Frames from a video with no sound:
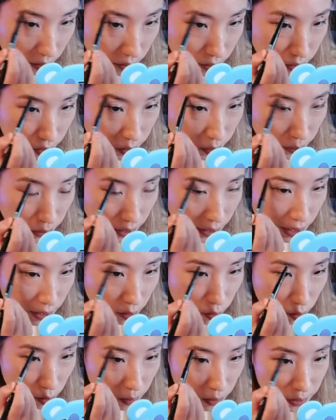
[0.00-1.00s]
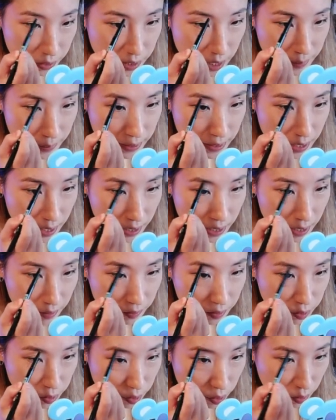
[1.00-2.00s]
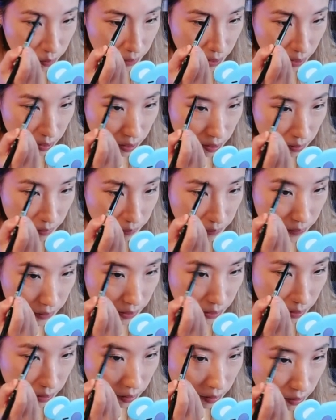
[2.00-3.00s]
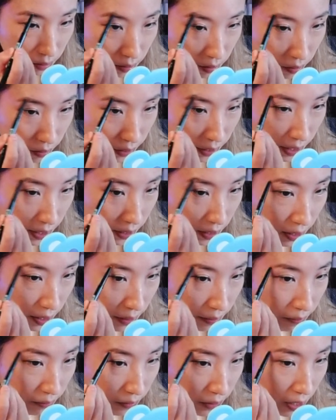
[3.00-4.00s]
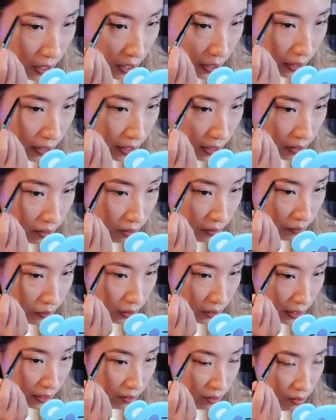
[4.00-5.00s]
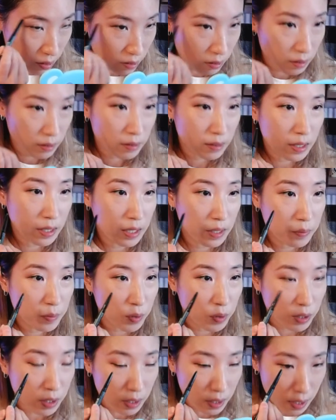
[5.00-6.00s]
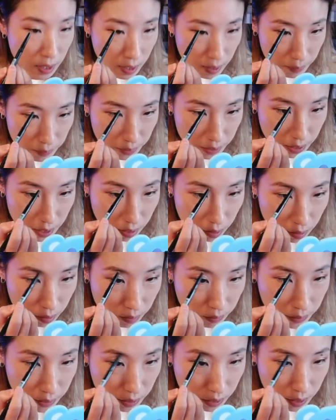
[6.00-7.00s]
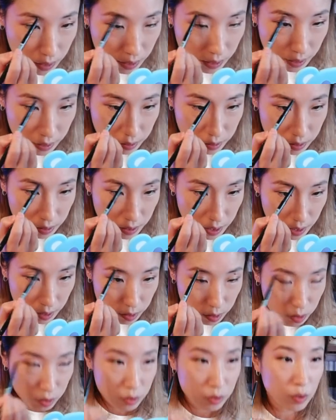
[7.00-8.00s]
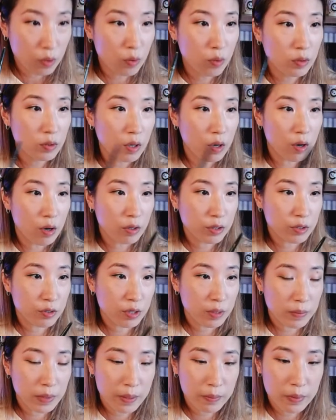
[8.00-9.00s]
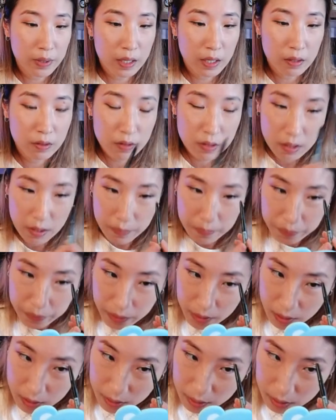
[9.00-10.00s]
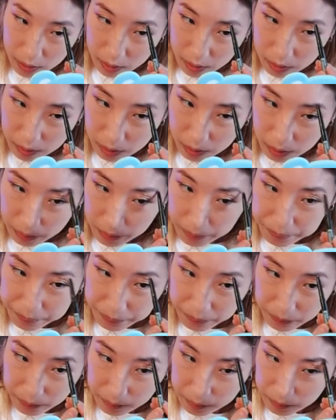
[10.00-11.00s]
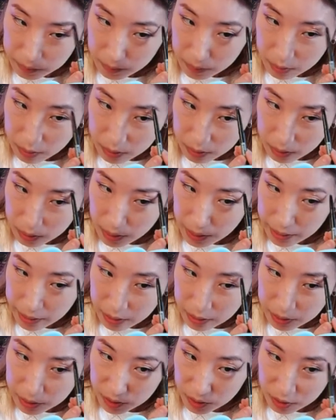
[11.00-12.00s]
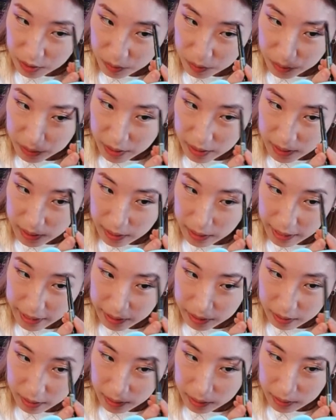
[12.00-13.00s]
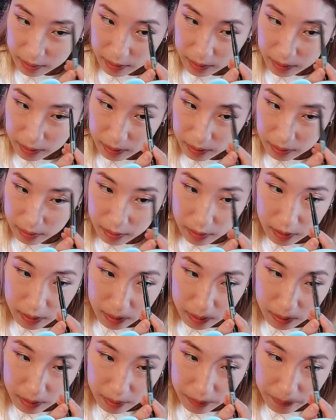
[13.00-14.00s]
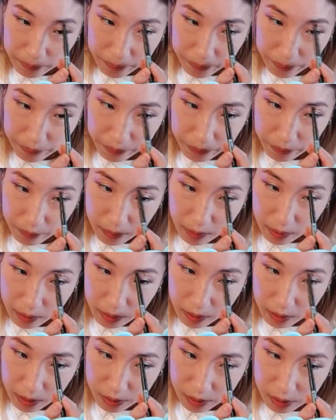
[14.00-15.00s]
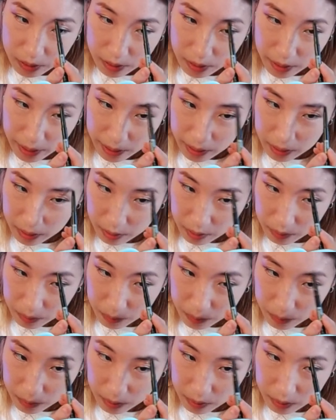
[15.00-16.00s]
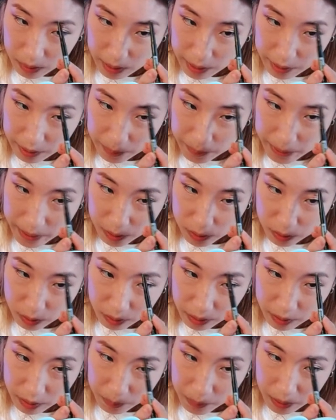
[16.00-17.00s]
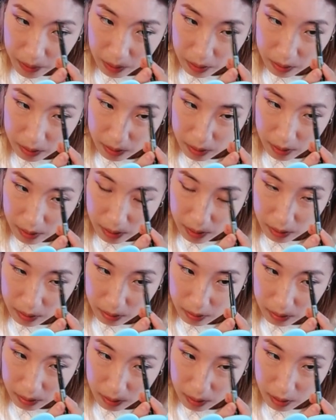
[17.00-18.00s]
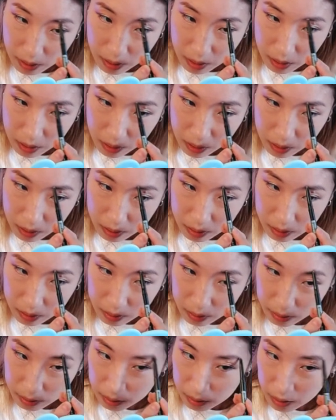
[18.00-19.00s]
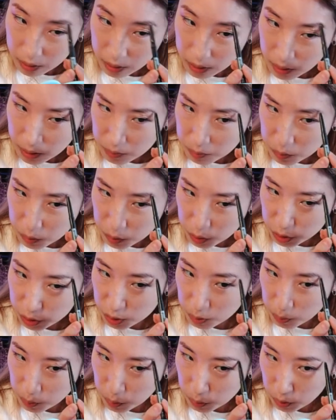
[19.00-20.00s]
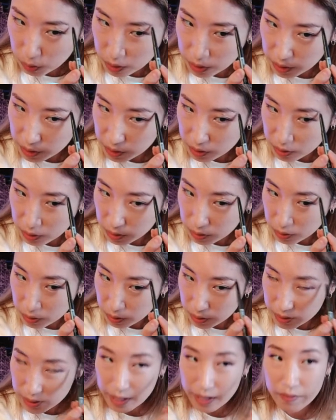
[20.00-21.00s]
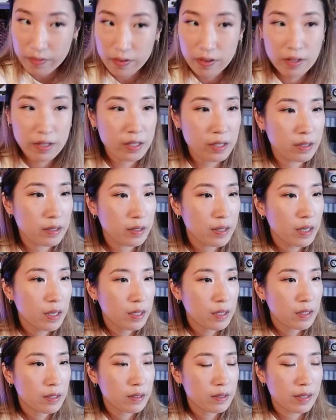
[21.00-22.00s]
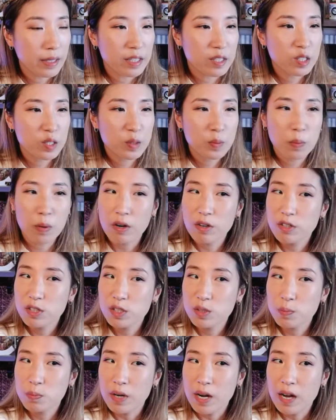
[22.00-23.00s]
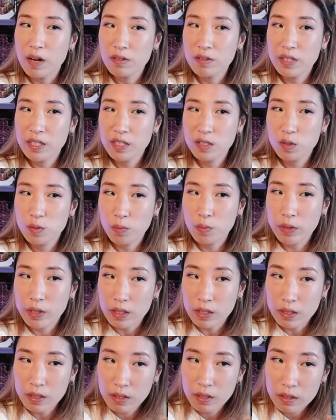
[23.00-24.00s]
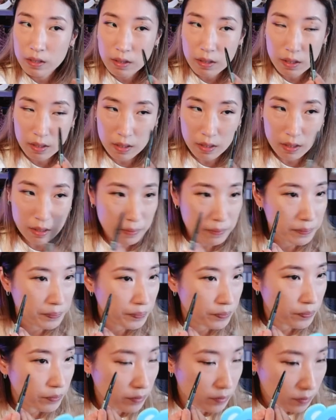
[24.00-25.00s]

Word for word: just being at home all the time and not having to do makeup and all that, I'm not as obsessed anymore. But oh my god, I used to take so long doing my brows. So I start off with this lighter color and I just like kind of pencil in the parts that need more support, you know? Because I have very like sparse brows. Like it's weird. Um,